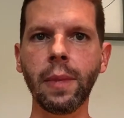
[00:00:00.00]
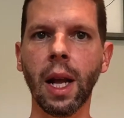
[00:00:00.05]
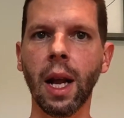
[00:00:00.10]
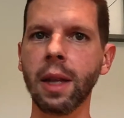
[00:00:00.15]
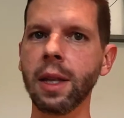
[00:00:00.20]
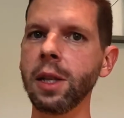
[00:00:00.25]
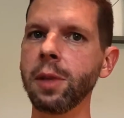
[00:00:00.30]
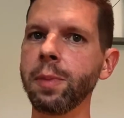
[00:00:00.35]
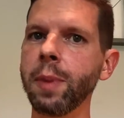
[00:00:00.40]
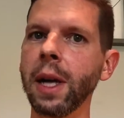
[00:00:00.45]

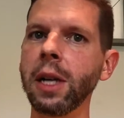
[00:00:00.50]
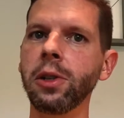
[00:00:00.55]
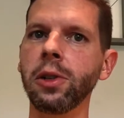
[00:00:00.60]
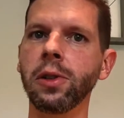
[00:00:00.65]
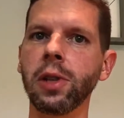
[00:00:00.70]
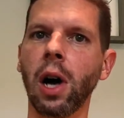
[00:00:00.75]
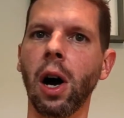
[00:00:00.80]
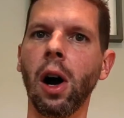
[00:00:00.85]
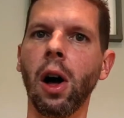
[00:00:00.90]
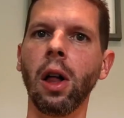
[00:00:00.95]
Now, these
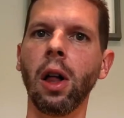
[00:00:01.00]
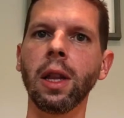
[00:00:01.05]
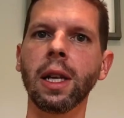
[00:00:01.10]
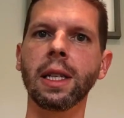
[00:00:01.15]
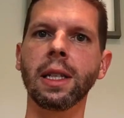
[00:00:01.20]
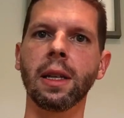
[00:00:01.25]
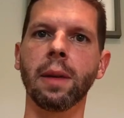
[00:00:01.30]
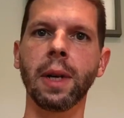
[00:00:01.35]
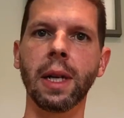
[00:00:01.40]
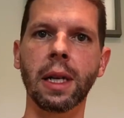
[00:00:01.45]
patients all
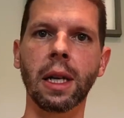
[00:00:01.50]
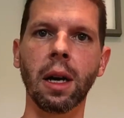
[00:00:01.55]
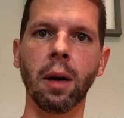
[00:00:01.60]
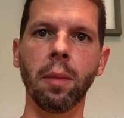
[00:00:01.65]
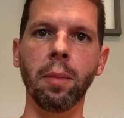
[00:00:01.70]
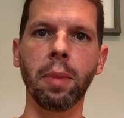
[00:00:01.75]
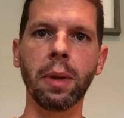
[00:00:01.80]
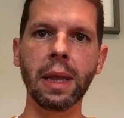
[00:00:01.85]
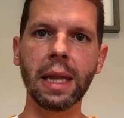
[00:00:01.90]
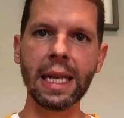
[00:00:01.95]
exhibited
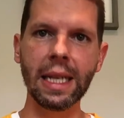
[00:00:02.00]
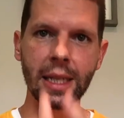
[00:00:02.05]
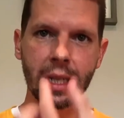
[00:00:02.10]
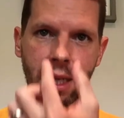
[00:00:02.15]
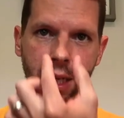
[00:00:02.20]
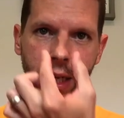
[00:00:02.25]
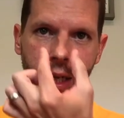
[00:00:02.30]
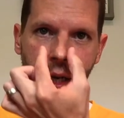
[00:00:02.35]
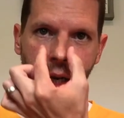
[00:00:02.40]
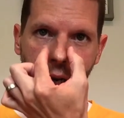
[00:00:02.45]

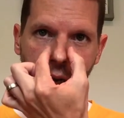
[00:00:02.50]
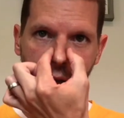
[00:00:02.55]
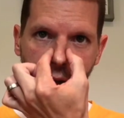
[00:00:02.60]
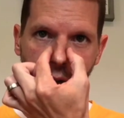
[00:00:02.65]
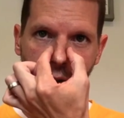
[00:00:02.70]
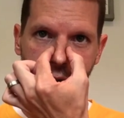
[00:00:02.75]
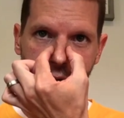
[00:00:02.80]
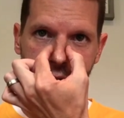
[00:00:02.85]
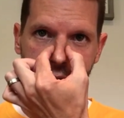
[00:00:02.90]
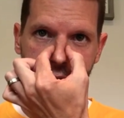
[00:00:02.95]
complete
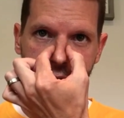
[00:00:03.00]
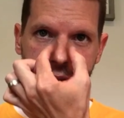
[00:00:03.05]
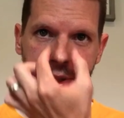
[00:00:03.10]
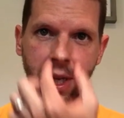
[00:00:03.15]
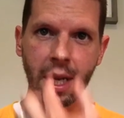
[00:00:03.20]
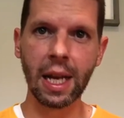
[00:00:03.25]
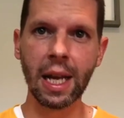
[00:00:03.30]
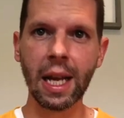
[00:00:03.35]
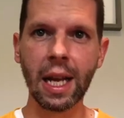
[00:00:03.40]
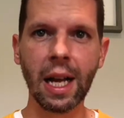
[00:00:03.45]
closures
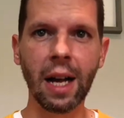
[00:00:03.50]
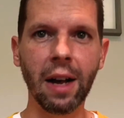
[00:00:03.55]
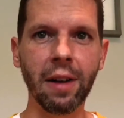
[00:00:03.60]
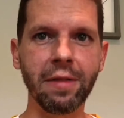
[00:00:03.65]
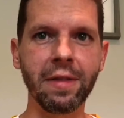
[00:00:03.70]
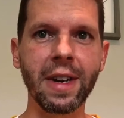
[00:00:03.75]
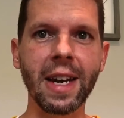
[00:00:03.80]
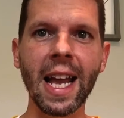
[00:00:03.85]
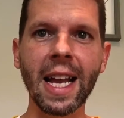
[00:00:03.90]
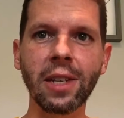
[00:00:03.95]

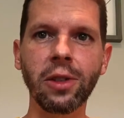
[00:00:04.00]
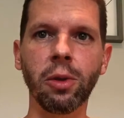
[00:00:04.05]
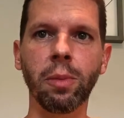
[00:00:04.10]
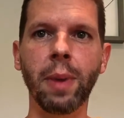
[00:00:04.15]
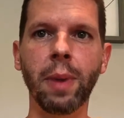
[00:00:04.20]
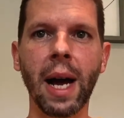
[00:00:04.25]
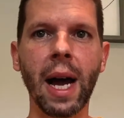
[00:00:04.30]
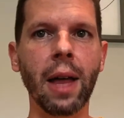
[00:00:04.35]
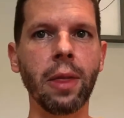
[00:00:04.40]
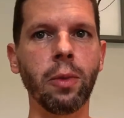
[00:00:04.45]
of nasal
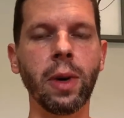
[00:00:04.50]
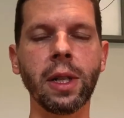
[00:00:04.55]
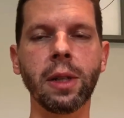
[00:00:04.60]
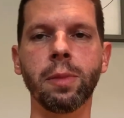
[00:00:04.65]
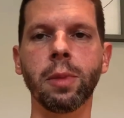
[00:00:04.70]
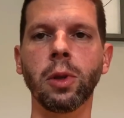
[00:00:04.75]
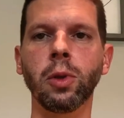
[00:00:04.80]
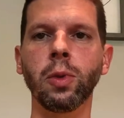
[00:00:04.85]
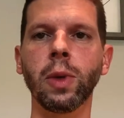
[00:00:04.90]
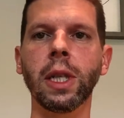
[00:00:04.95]
pathways
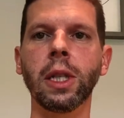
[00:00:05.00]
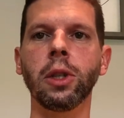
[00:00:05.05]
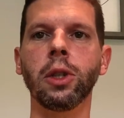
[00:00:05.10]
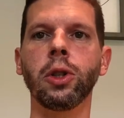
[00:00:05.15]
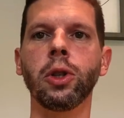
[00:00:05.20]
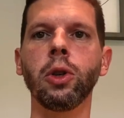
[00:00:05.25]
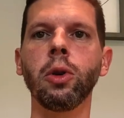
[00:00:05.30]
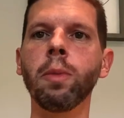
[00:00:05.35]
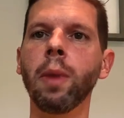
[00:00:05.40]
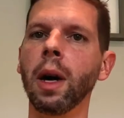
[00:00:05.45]
between
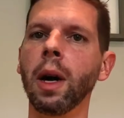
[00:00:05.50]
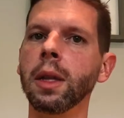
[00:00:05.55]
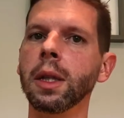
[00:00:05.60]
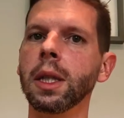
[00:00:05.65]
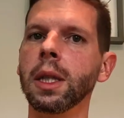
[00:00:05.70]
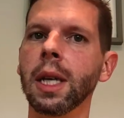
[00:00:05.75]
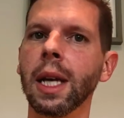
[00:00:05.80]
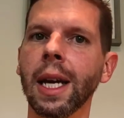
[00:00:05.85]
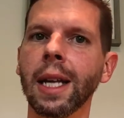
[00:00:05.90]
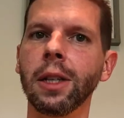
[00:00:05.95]
2
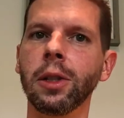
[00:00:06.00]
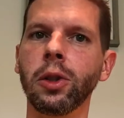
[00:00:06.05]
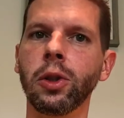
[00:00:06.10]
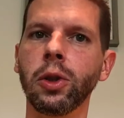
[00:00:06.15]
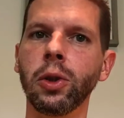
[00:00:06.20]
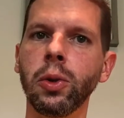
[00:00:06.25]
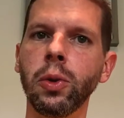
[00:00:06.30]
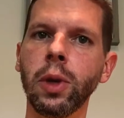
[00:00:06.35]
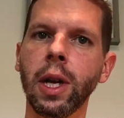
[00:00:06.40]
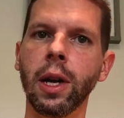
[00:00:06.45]
months and
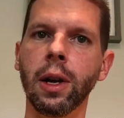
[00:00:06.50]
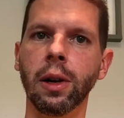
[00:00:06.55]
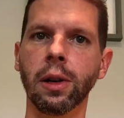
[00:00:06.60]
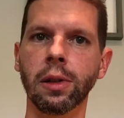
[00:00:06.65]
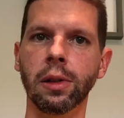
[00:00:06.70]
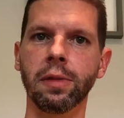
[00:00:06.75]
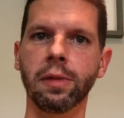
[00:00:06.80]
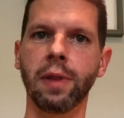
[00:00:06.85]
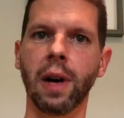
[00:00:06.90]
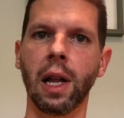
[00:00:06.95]
2
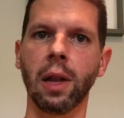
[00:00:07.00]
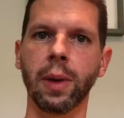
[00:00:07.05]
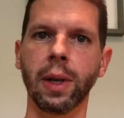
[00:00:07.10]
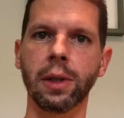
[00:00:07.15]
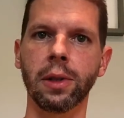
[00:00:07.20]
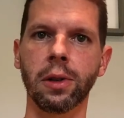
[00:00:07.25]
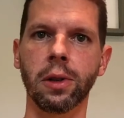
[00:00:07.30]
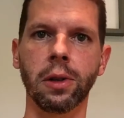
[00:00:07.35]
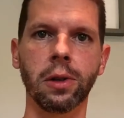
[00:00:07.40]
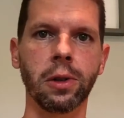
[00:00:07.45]
years following
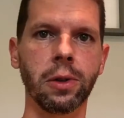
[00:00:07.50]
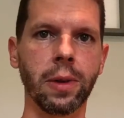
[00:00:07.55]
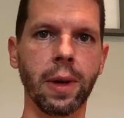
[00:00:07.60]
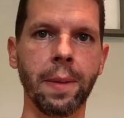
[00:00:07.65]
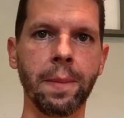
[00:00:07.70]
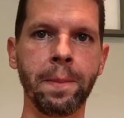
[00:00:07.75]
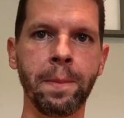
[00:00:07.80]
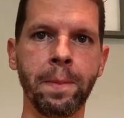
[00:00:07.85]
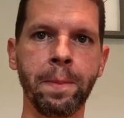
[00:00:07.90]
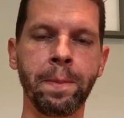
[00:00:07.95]
surgery.
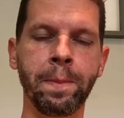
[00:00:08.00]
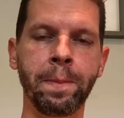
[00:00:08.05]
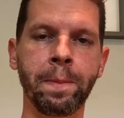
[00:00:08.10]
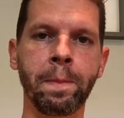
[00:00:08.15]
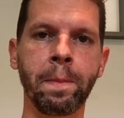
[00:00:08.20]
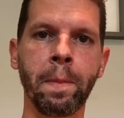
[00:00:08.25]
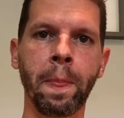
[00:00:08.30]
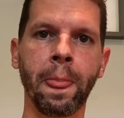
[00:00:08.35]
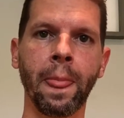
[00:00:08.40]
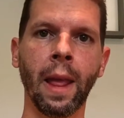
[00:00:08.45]

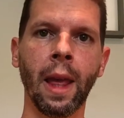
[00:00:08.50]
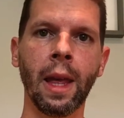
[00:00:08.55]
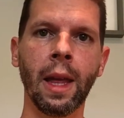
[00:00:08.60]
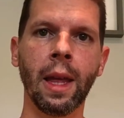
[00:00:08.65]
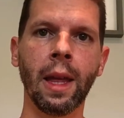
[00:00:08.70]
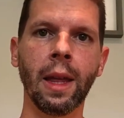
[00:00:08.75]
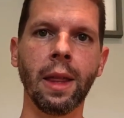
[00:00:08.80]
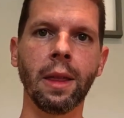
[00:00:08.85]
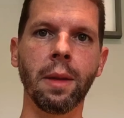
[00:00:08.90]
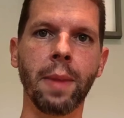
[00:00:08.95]

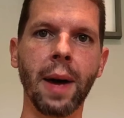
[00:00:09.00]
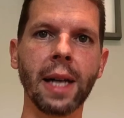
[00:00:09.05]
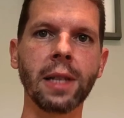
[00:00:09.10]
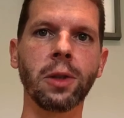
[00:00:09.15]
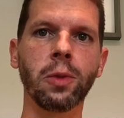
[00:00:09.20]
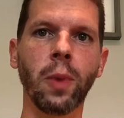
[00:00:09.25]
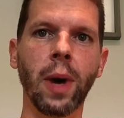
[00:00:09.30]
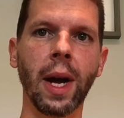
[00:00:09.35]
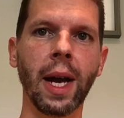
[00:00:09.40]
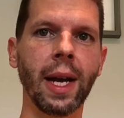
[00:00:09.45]
The
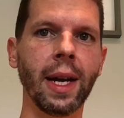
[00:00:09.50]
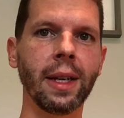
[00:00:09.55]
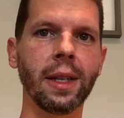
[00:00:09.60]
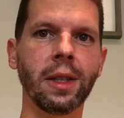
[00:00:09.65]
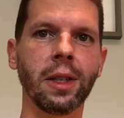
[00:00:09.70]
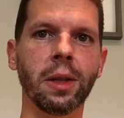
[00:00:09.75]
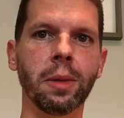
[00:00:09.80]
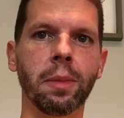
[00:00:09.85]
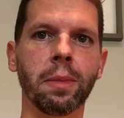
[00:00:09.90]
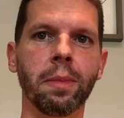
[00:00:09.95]
best way
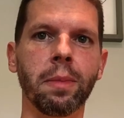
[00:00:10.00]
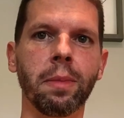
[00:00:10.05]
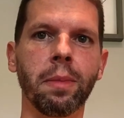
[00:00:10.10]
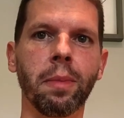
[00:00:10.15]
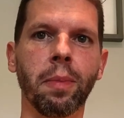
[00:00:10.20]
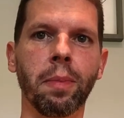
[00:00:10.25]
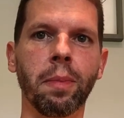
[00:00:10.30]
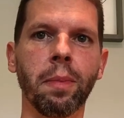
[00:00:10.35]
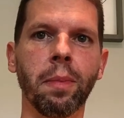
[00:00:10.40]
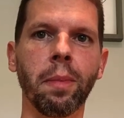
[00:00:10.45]
to
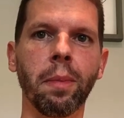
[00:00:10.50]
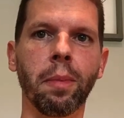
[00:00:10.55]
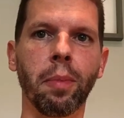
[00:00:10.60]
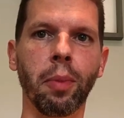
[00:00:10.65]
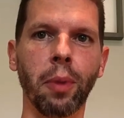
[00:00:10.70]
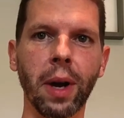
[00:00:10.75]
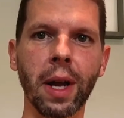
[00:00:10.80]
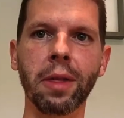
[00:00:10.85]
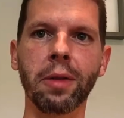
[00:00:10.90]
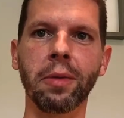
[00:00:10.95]

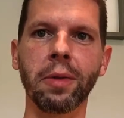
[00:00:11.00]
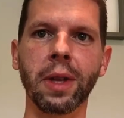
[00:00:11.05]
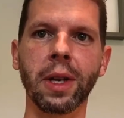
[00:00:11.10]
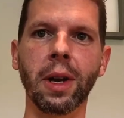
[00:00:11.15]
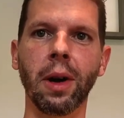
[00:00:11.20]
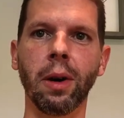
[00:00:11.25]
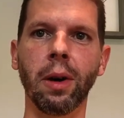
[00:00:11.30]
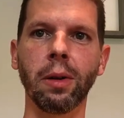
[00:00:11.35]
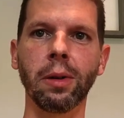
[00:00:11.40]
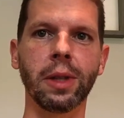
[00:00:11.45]
breathe through the
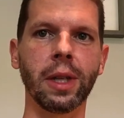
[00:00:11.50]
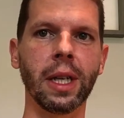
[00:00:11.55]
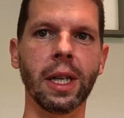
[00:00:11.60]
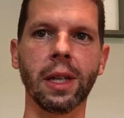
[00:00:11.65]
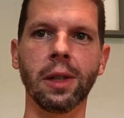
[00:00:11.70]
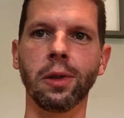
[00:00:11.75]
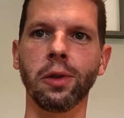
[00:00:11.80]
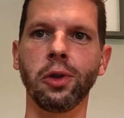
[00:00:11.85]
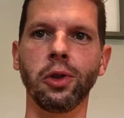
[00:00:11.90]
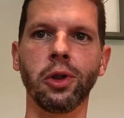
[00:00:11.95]
nose
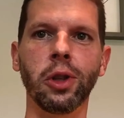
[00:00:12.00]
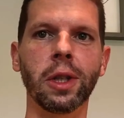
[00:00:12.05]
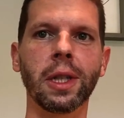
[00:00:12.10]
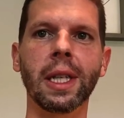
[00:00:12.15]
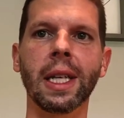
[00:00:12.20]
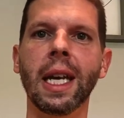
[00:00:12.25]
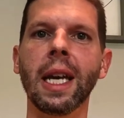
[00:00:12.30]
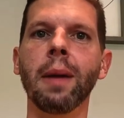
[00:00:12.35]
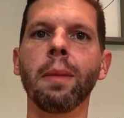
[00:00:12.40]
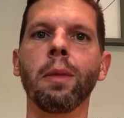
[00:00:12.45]
is just
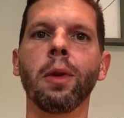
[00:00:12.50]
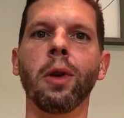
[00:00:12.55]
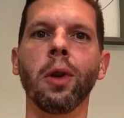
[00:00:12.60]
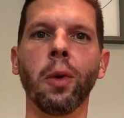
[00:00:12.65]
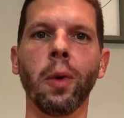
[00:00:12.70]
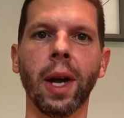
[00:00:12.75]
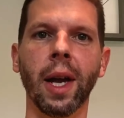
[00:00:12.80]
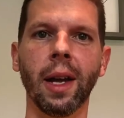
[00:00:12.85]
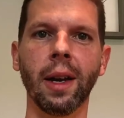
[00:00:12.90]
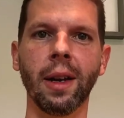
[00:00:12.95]
to keep
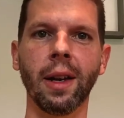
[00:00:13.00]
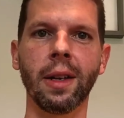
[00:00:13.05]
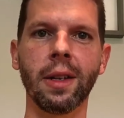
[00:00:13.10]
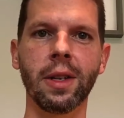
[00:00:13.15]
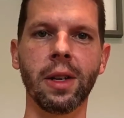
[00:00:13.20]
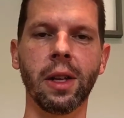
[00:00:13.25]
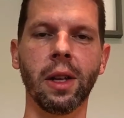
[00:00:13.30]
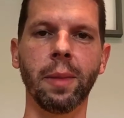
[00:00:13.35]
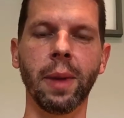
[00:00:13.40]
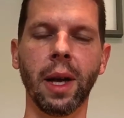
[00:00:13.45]
doing it
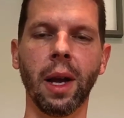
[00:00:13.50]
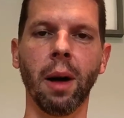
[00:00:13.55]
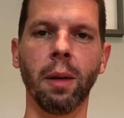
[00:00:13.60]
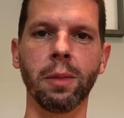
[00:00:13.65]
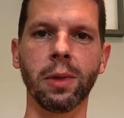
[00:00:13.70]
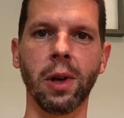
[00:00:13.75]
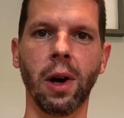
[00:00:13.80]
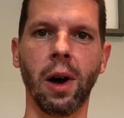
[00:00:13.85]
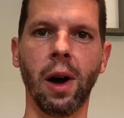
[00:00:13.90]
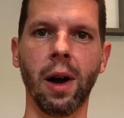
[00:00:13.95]
until it
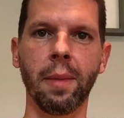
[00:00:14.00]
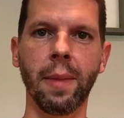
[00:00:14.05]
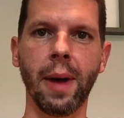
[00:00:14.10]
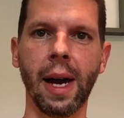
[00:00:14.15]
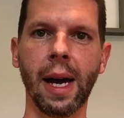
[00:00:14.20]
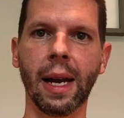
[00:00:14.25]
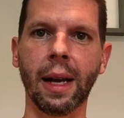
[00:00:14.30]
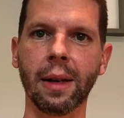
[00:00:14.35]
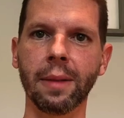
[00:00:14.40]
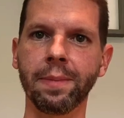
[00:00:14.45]
becomes
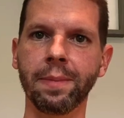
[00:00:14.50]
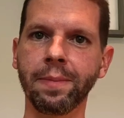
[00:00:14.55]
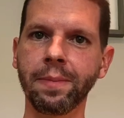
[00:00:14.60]
automatic.